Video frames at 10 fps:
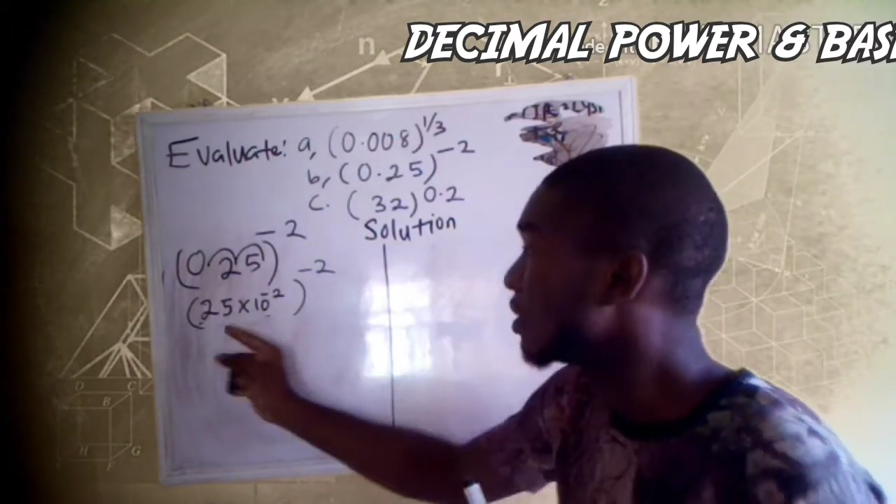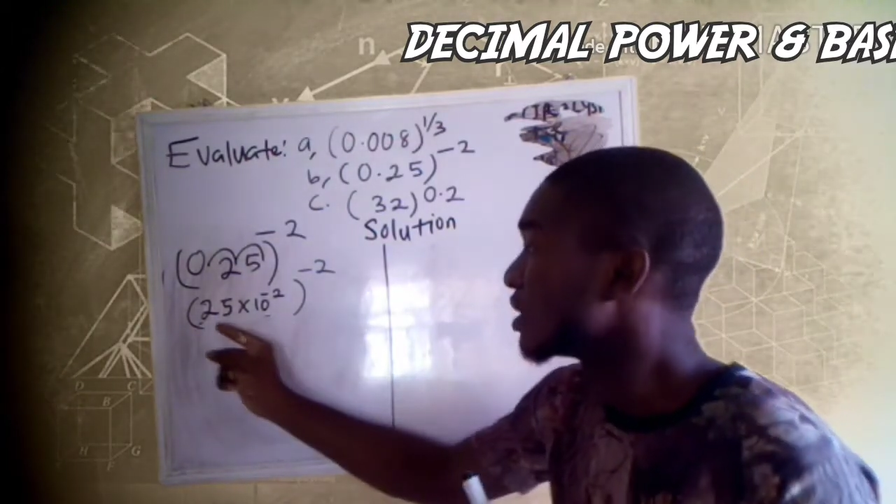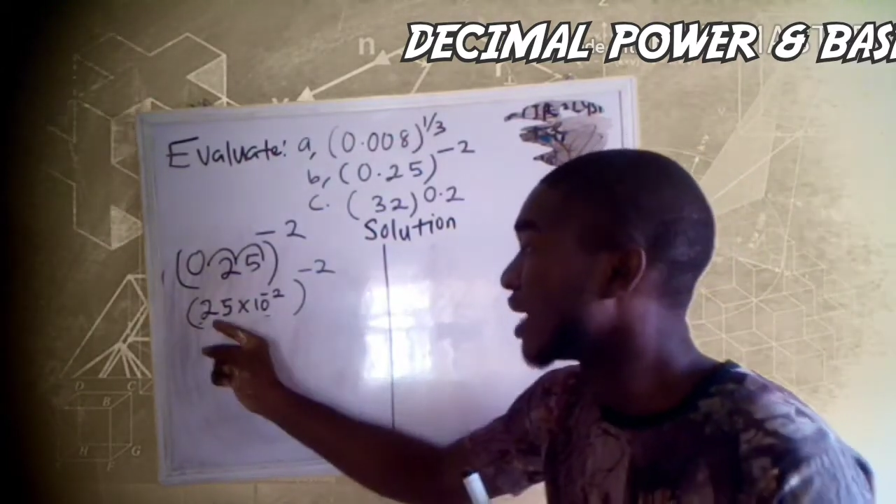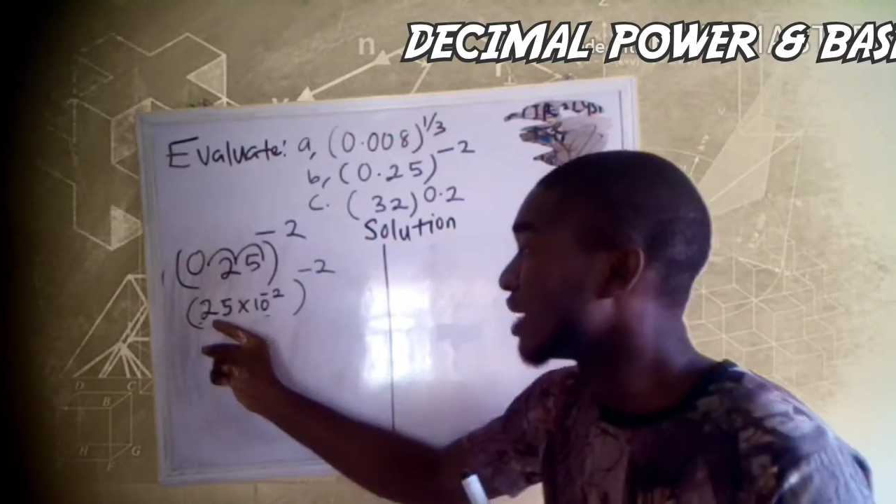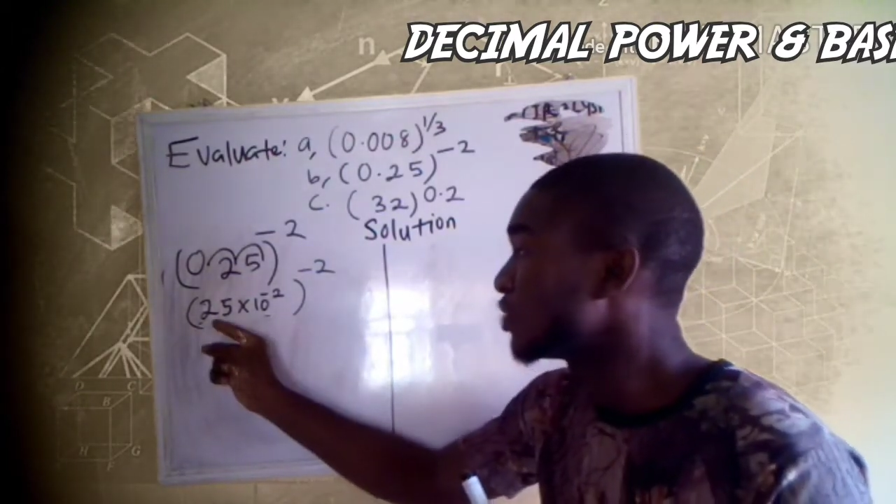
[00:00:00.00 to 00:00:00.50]

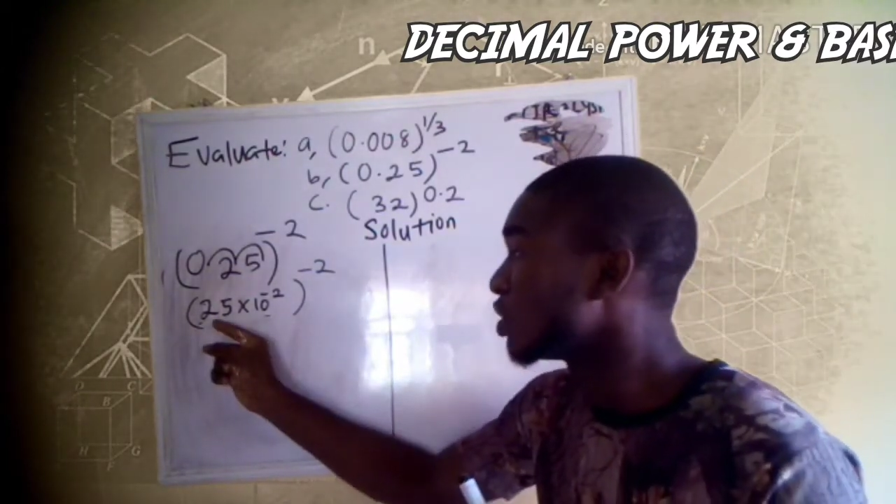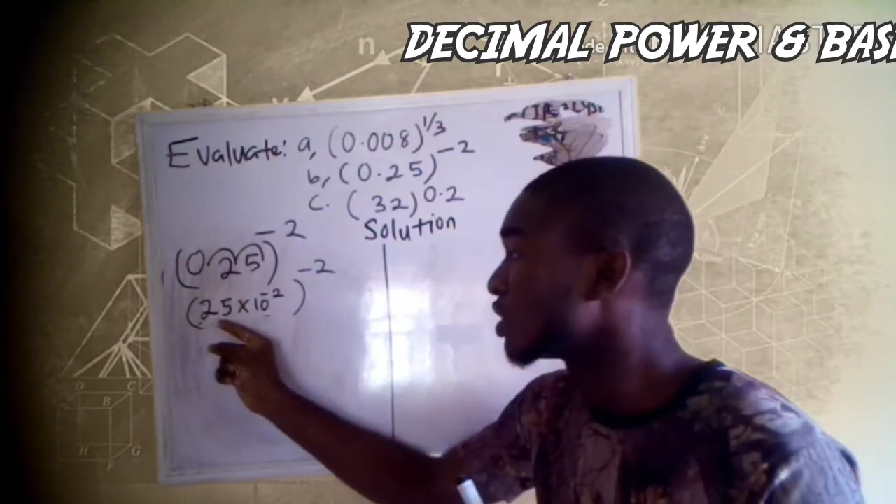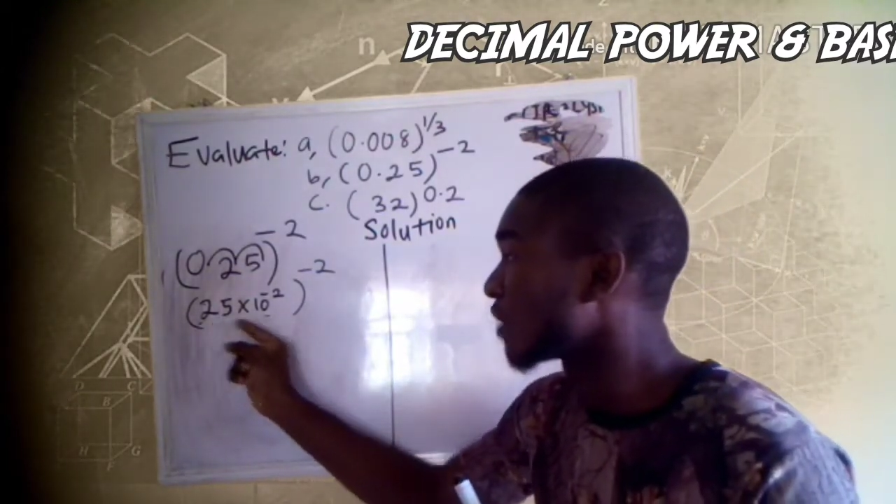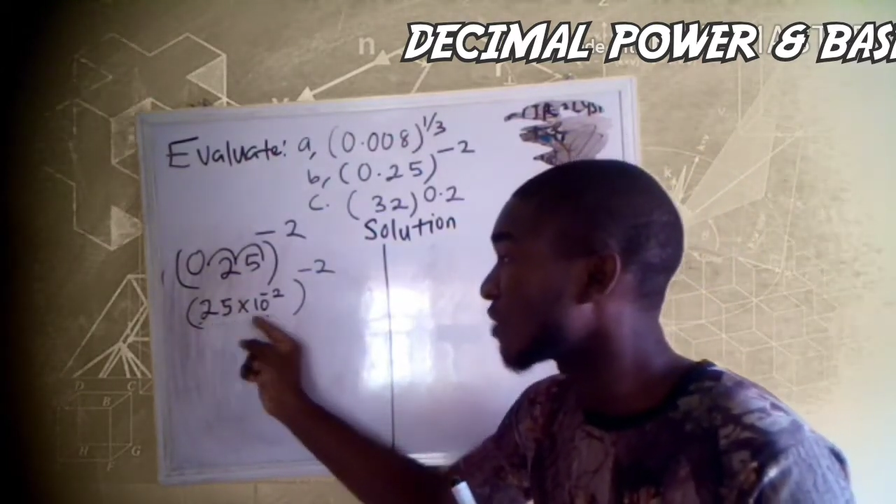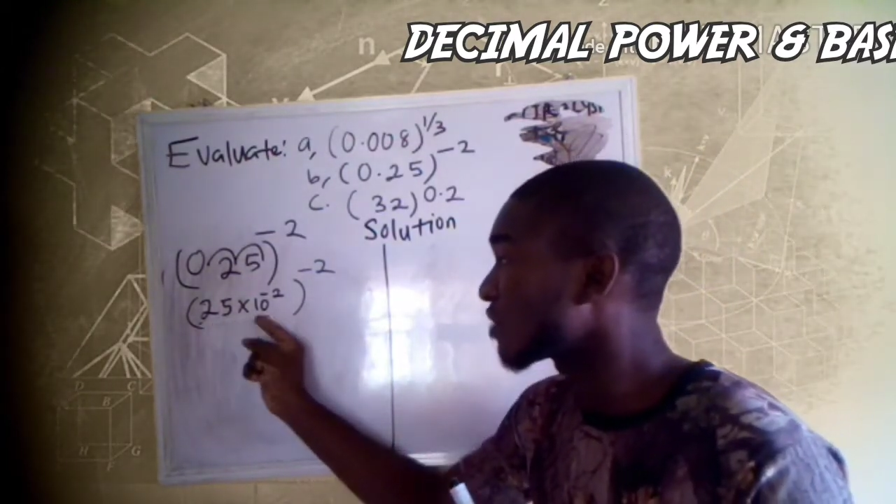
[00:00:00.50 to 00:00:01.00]
that this
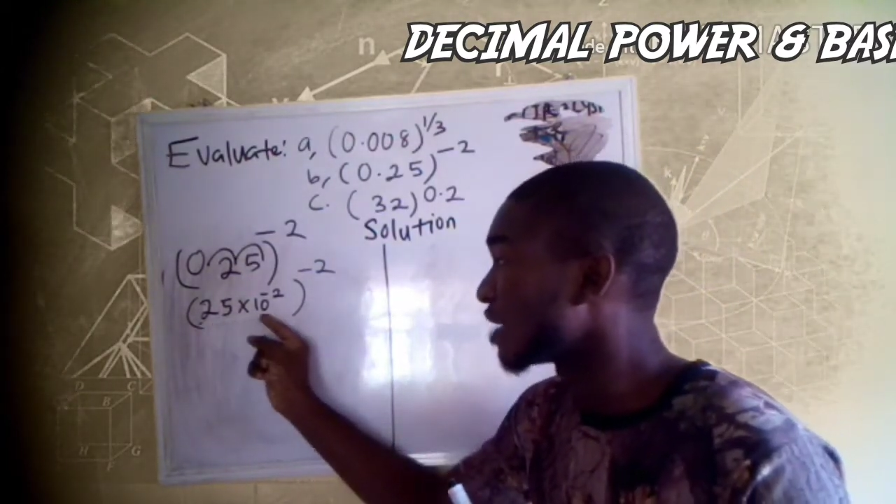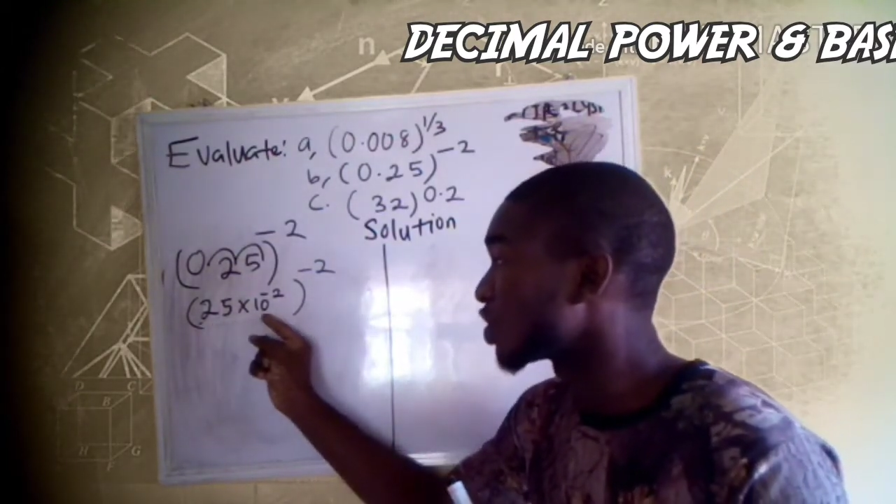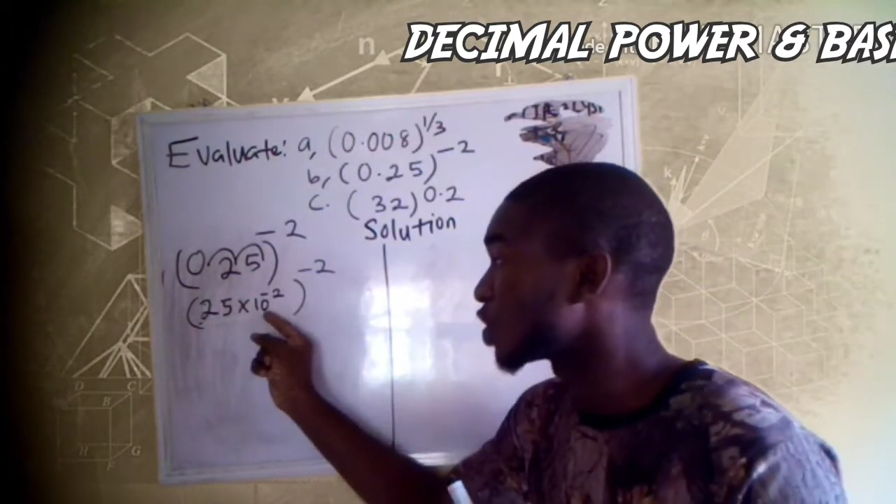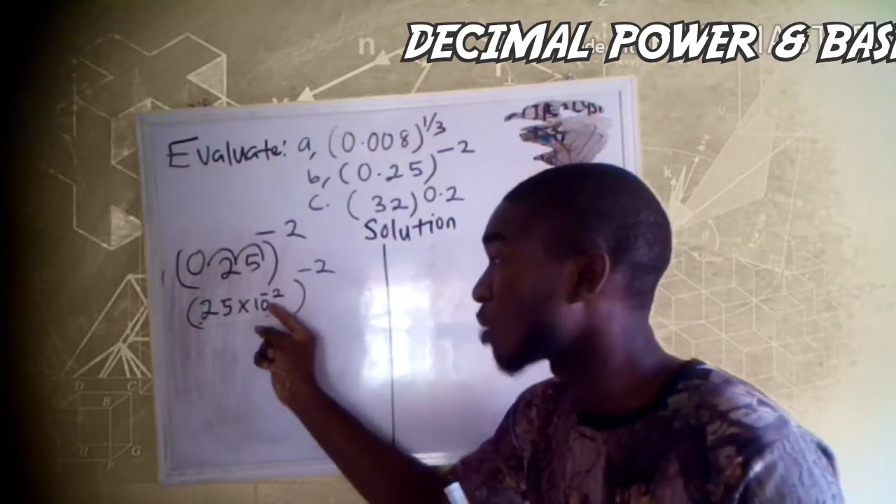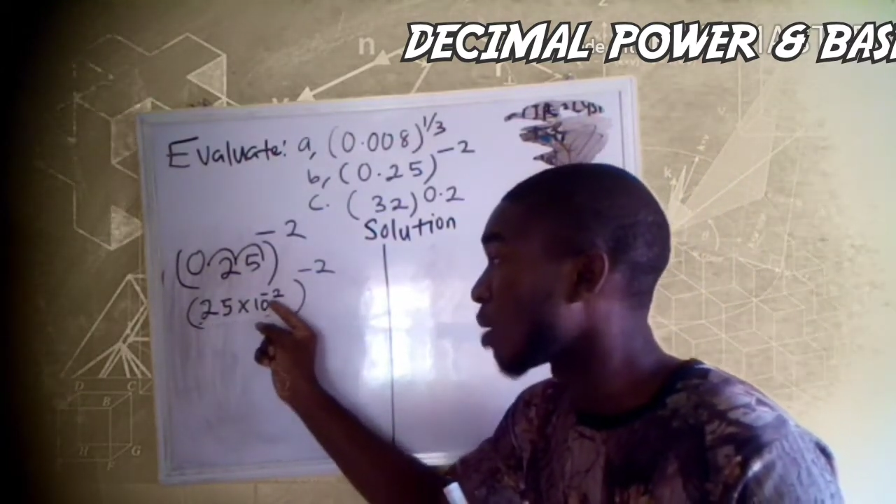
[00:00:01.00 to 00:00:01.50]
25 times
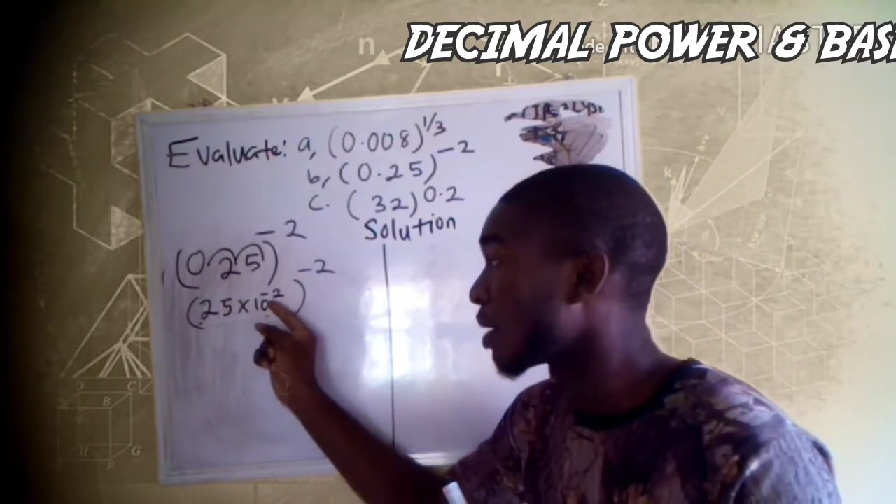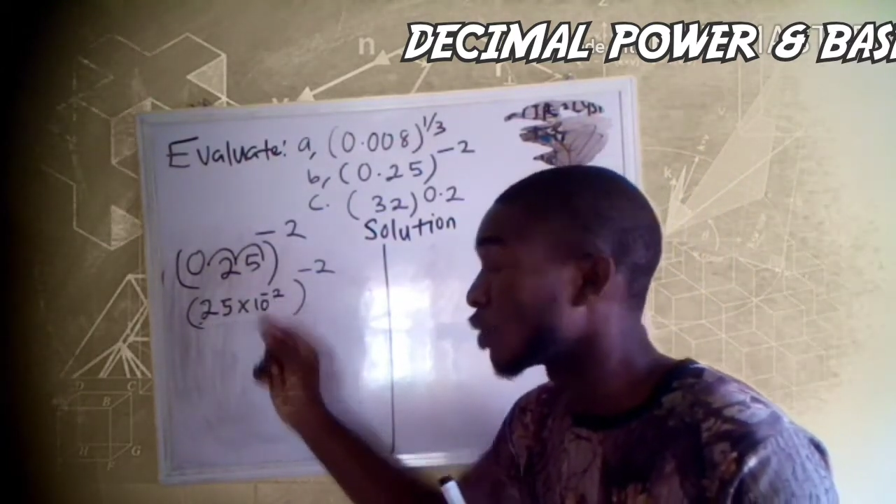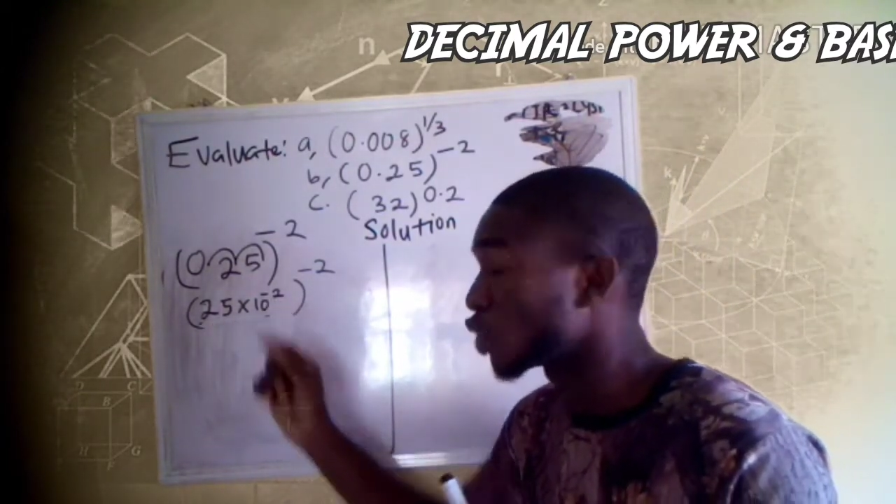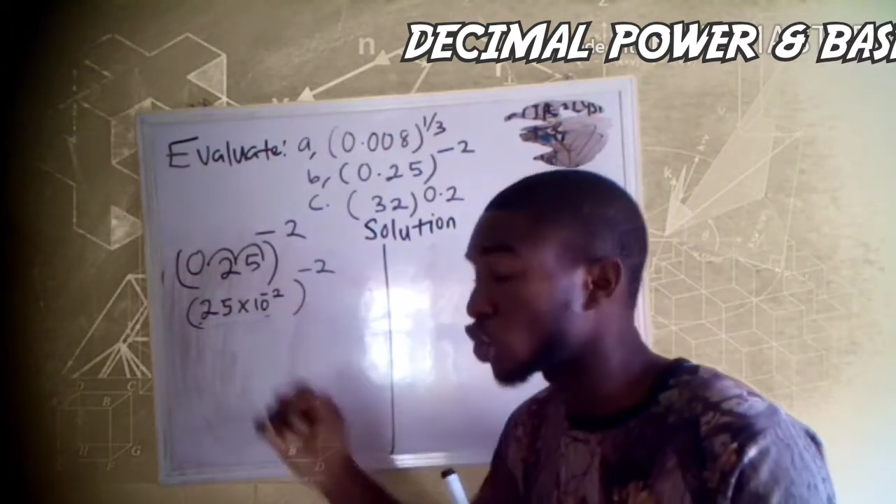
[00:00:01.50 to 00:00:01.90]
10 to the power minus